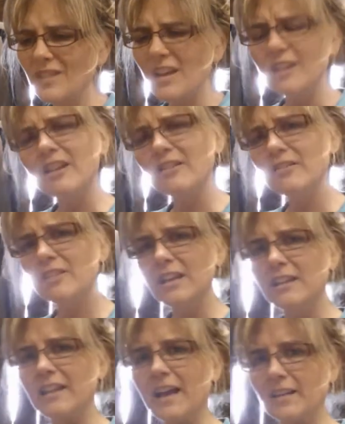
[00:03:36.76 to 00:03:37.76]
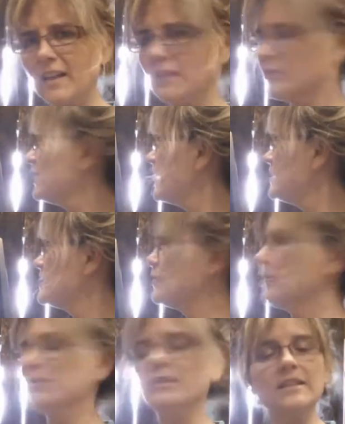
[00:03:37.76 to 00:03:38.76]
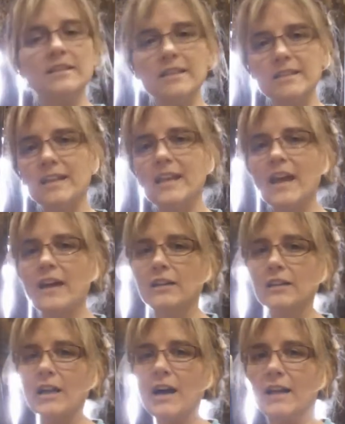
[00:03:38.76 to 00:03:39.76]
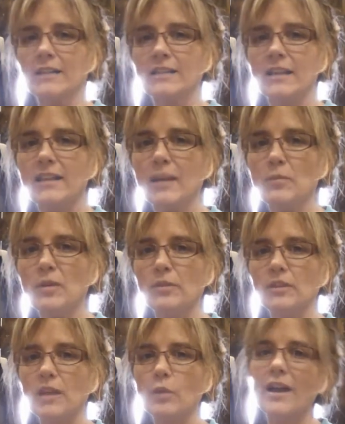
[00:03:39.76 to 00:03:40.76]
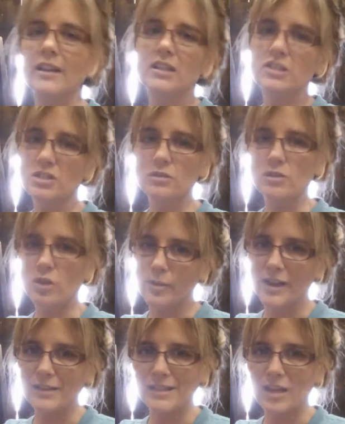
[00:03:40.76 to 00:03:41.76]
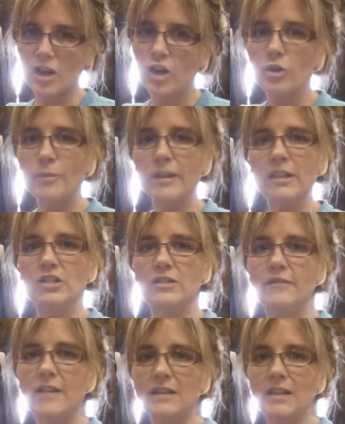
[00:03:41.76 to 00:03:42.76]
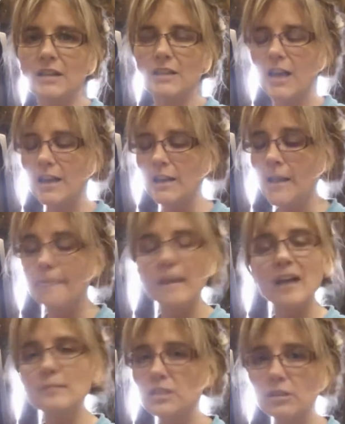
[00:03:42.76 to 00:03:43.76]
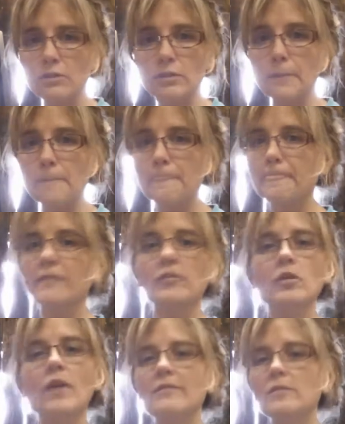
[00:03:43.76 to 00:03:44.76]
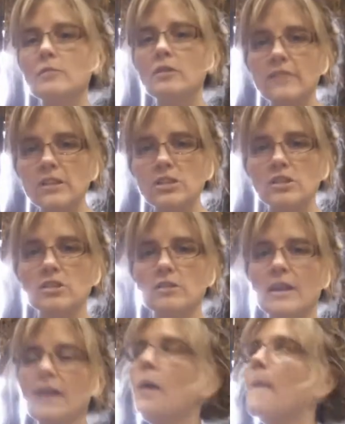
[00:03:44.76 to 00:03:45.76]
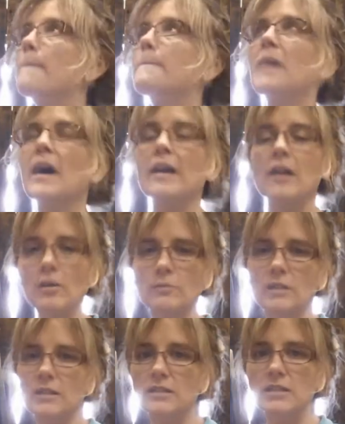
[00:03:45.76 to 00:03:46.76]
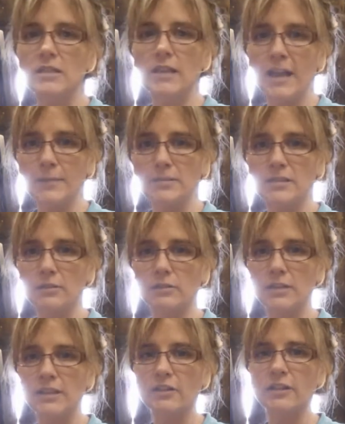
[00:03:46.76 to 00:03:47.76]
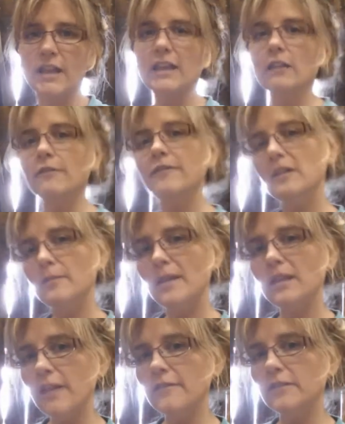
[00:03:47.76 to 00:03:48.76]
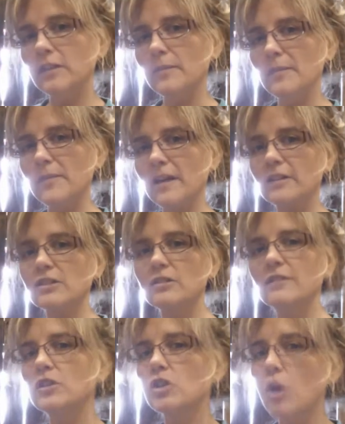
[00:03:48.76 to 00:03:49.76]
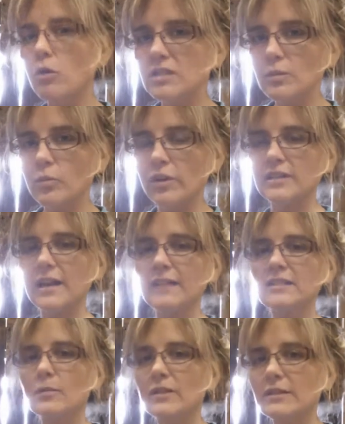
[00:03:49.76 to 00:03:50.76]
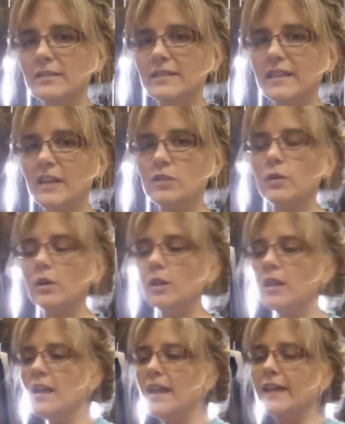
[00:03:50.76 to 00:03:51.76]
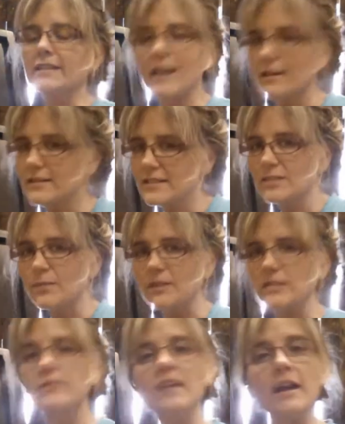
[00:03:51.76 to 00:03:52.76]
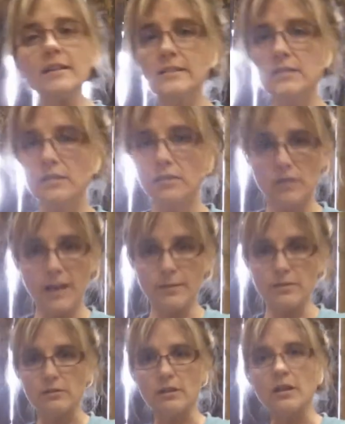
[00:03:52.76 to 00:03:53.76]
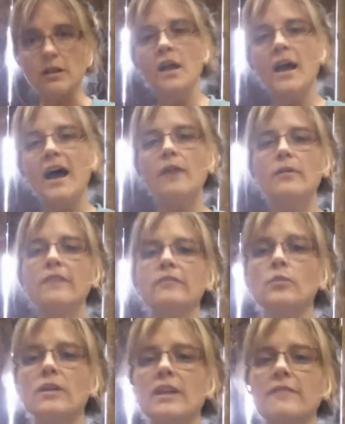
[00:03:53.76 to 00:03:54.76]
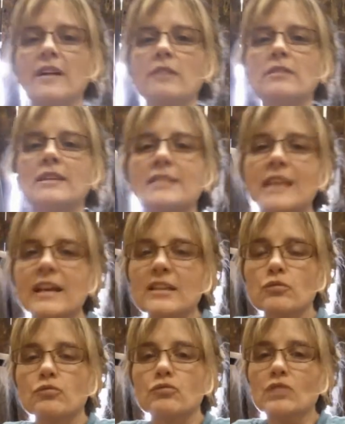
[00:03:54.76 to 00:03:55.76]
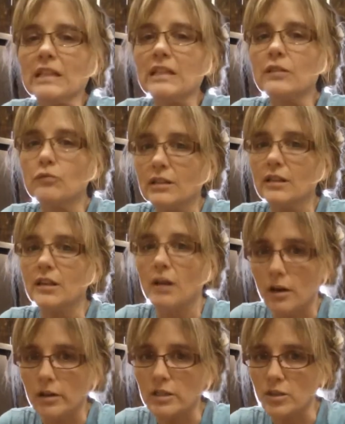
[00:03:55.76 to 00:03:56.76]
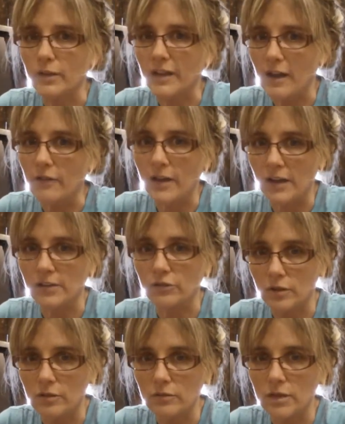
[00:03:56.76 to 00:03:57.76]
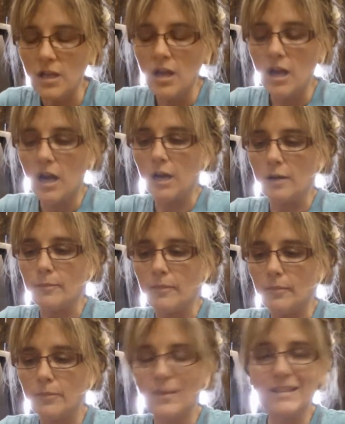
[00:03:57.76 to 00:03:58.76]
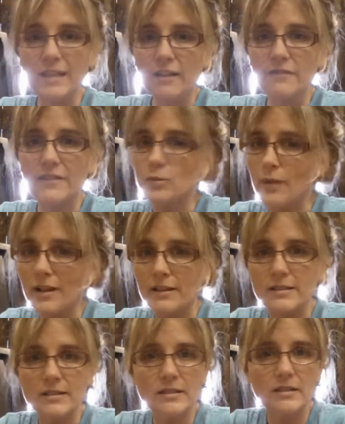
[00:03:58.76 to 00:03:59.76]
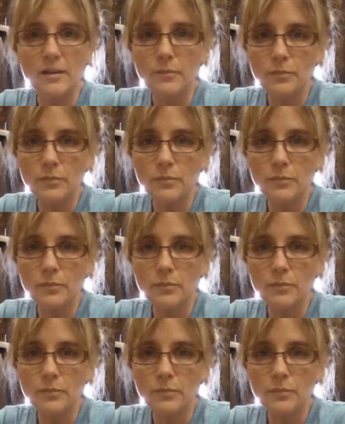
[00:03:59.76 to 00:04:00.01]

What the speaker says: another thing that kind of relates to both of these is I get a lot that people are like, well, I can just do yoga practice at home. I can just find it online. Absolutely. If you have the motivation to do that, by all means, absolutely. They're like, it'll fit into my life a little bit better. I don't have to go somewhere to on someone else's schedule. It's not as expensive. Yes, absolutely. However, what I found is that it's really, really hard to work out on your own. Myself, as well as